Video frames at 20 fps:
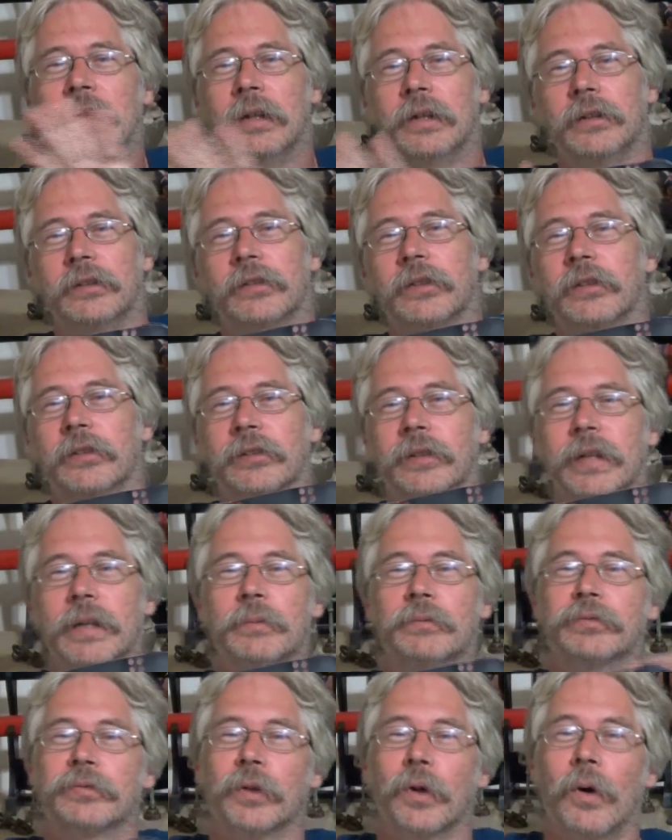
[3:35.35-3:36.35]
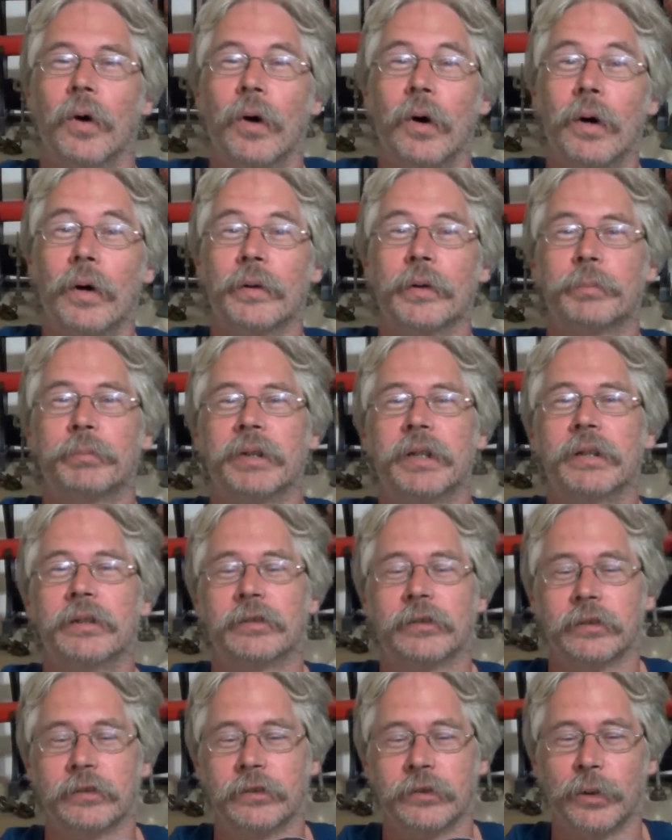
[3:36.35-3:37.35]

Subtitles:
is the same for all the pieces.